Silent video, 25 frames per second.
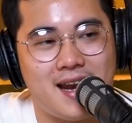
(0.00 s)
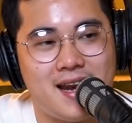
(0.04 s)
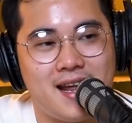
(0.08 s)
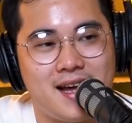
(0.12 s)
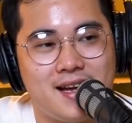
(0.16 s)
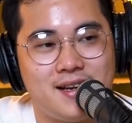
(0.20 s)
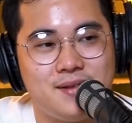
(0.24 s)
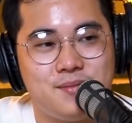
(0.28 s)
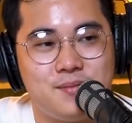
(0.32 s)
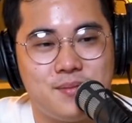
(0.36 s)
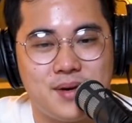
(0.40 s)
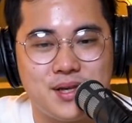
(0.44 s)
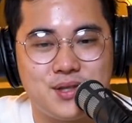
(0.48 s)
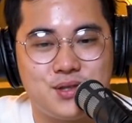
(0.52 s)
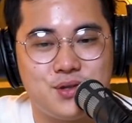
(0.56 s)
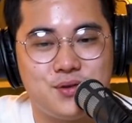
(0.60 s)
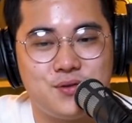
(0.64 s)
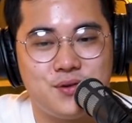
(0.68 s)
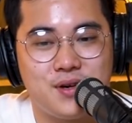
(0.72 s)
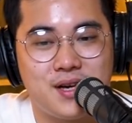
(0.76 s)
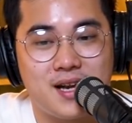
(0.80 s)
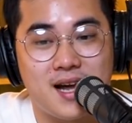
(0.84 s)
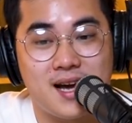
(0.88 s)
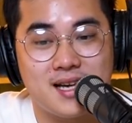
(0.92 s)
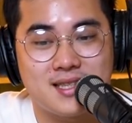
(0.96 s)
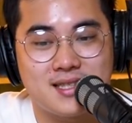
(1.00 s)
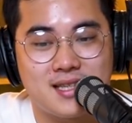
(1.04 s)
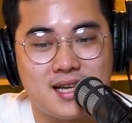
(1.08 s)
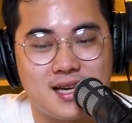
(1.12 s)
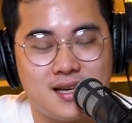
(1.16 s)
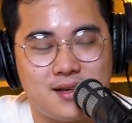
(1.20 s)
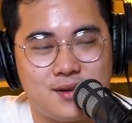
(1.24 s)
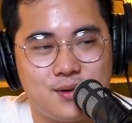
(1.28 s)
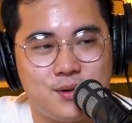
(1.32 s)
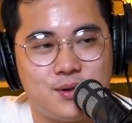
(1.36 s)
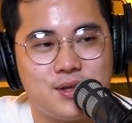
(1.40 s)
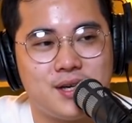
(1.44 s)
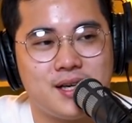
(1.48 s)
And then makes you realize
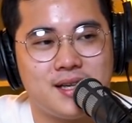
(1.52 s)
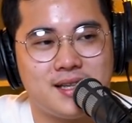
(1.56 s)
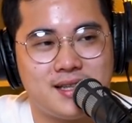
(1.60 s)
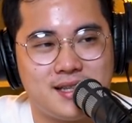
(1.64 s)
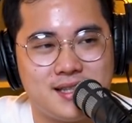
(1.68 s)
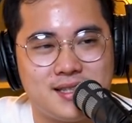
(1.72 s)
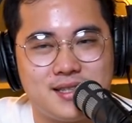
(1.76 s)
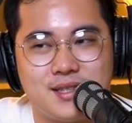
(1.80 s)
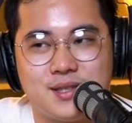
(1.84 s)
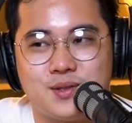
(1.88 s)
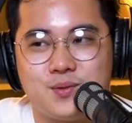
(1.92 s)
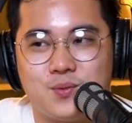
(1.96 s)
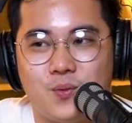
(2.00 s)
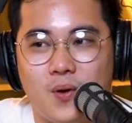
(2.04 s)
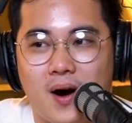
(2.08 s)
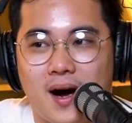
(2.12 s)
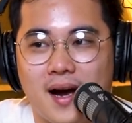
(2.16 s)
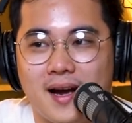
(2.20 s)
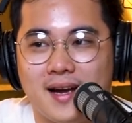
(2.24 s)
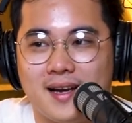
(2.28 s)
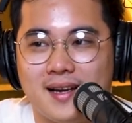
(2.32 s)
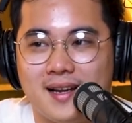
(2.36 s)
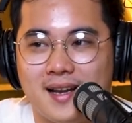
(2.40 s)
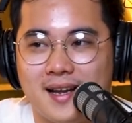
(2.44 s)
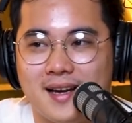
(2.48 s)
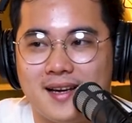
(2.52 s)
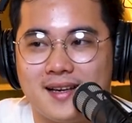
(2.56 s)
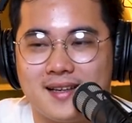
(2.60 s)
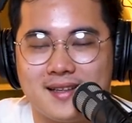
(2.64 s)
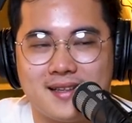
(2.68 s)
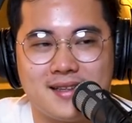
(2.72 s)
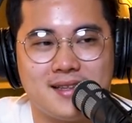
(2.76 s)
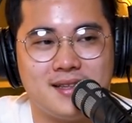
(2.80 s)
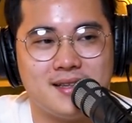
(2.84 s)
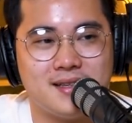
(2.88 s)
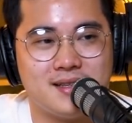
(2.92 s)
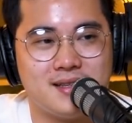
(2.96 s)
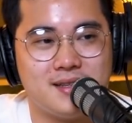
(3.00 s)
like, okay, this is why
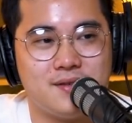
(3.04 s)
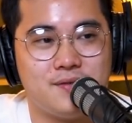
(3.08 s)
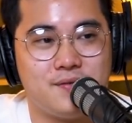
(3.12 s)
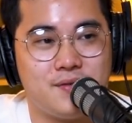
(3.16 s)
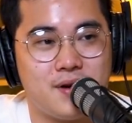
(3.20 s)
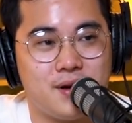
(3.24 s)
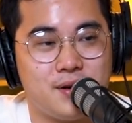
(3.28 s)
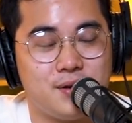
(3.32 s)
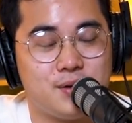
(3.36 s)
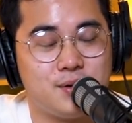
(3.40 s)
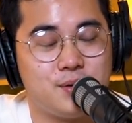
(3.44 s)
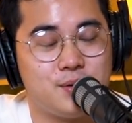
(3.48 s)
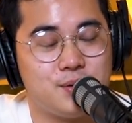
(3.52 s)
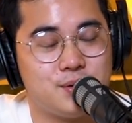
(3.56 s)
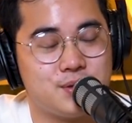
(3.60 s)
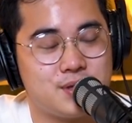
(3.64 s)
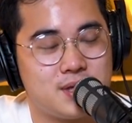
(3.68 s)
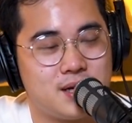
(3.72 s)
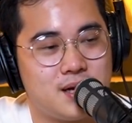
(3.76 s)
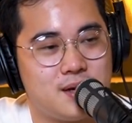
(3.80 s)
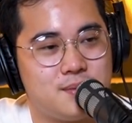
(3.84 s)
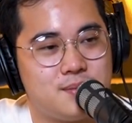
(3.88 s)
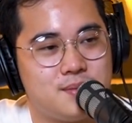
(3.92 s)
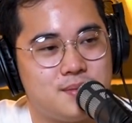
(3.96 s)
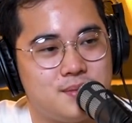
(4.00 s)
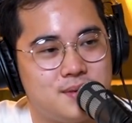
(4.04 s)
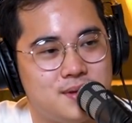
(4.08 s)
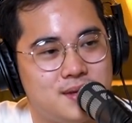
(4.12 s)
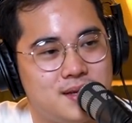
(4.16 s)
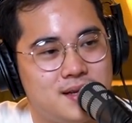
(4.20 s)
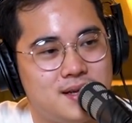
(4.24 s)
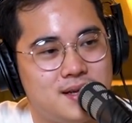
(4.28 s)
like the value goes up.